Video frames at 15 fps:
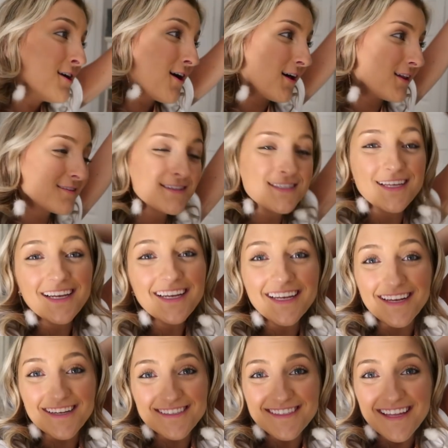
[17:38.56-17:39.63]
all of a sudden
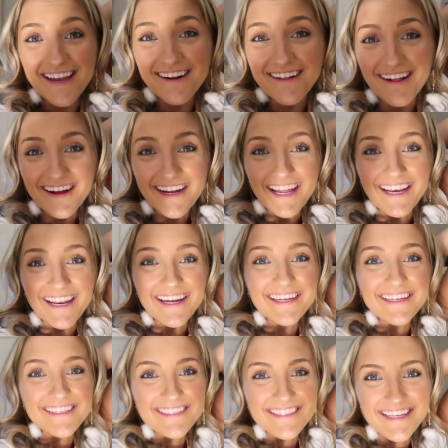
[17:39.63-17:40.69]
it is 10 o'clock at
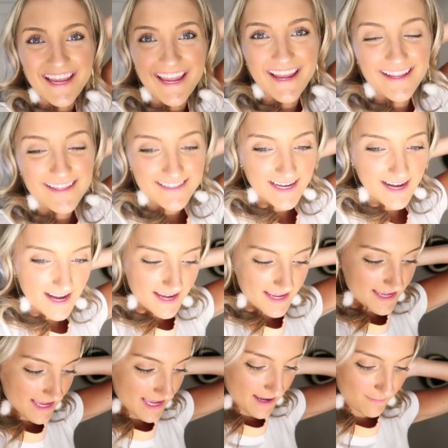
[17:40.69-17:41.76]
night and I
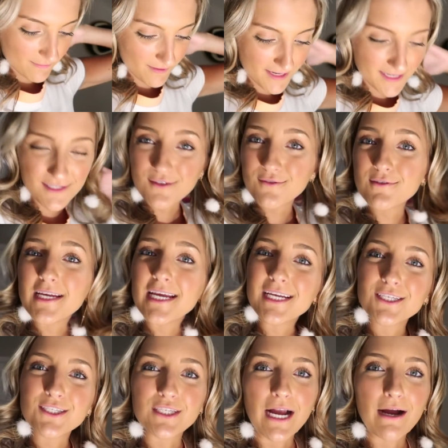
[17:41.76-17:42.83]
am ready to take
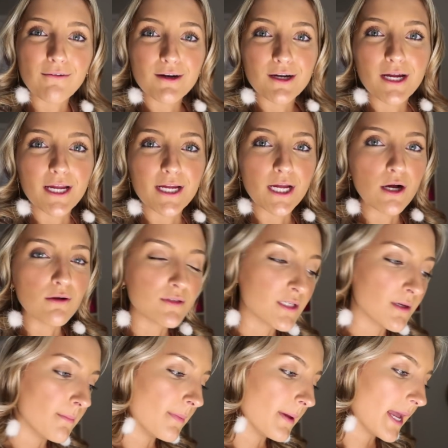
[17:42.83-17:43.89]
a shower and go
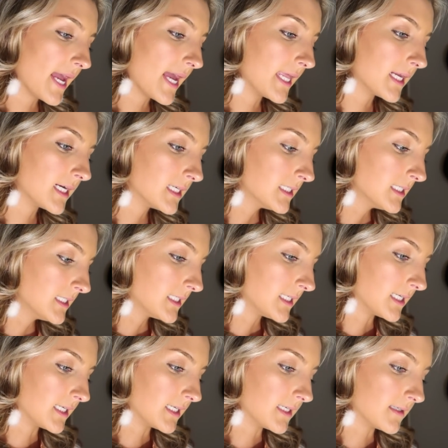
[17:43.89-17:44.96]
to bed.
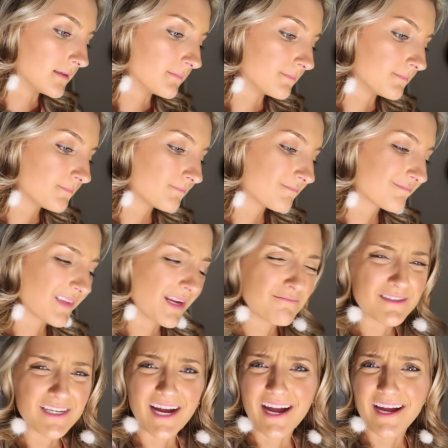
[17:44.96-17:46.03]
I'm
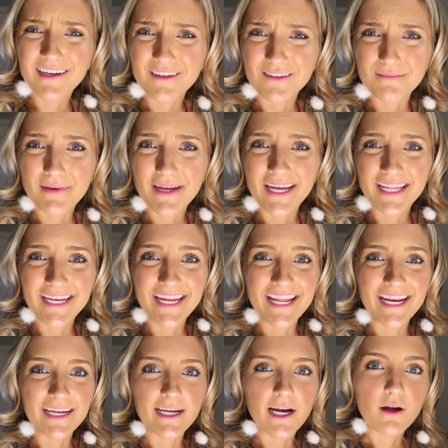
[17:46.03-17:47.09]
tired, man,
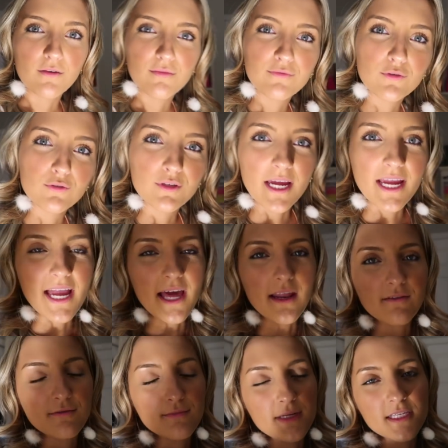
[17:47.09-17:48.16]
and I got a full day ahead
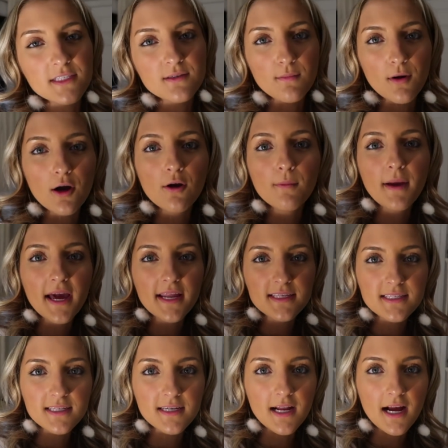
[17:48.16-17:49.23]
of me. Tomorrow
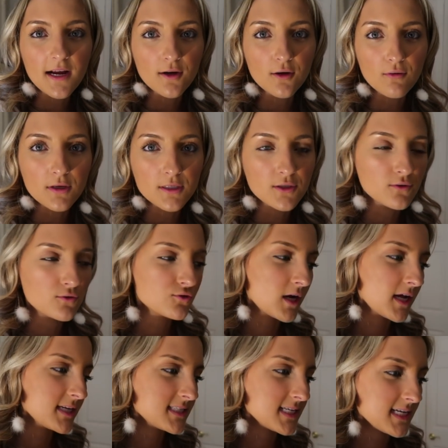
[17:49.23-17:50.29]
Madison and I are going to
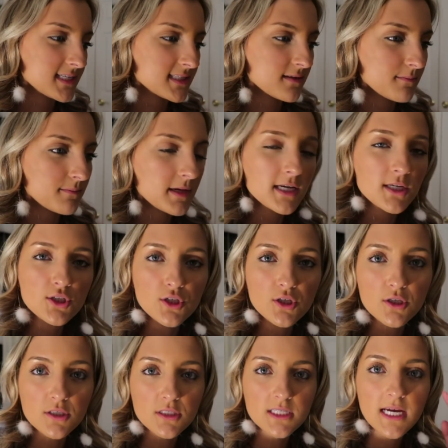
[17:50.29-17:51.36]
try to take some
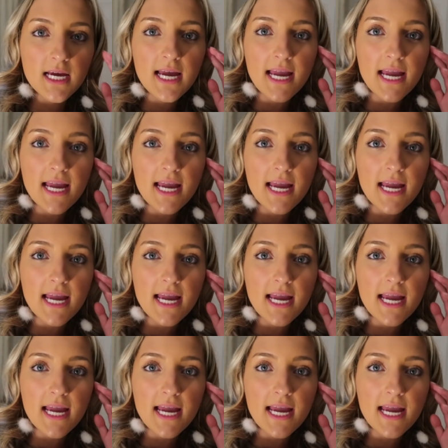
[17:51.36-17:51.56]
pictures,